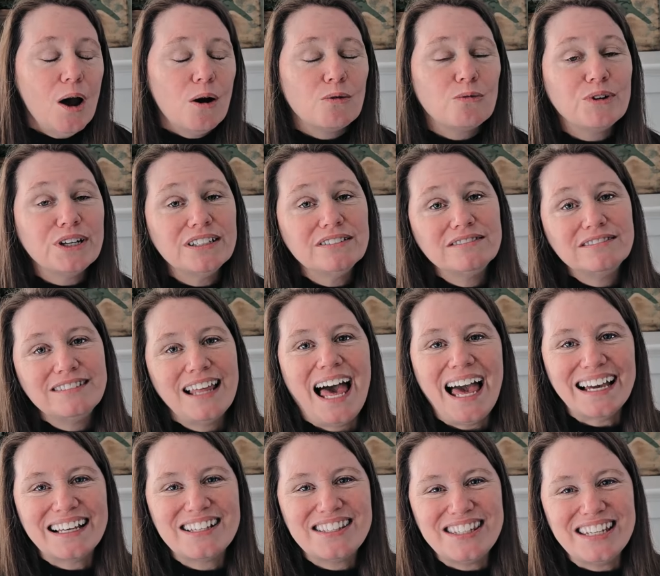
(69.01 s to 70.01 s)

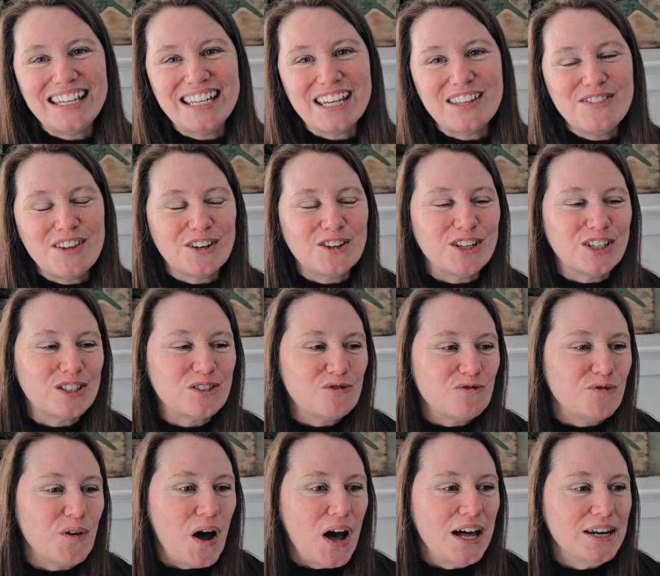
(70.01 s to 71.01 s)
relaxing and they're
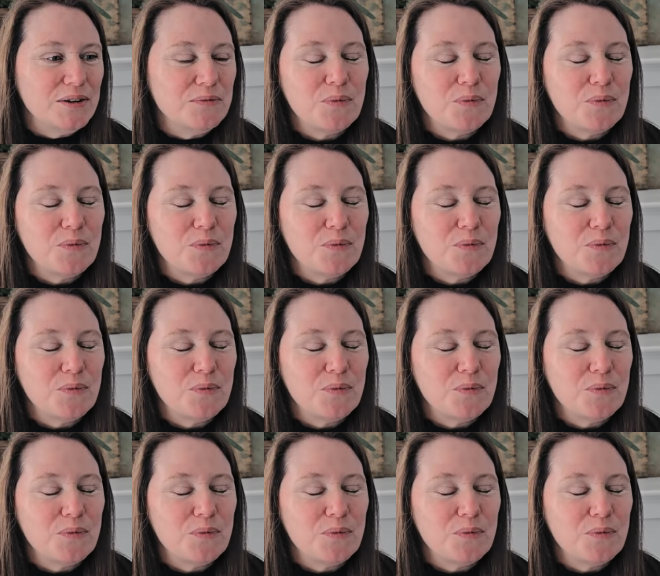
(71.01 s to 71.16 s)
just fun,